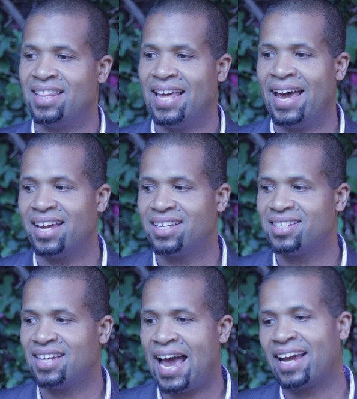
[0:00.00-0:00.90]

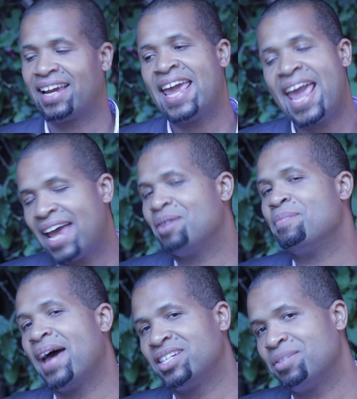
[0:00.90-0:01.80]
that I can't
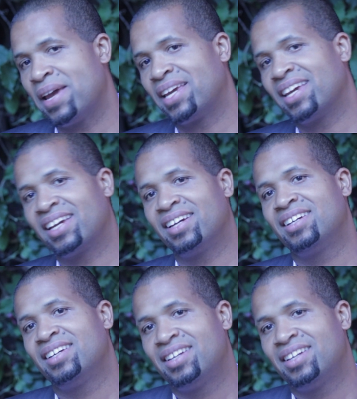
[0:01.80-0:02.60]
imagine making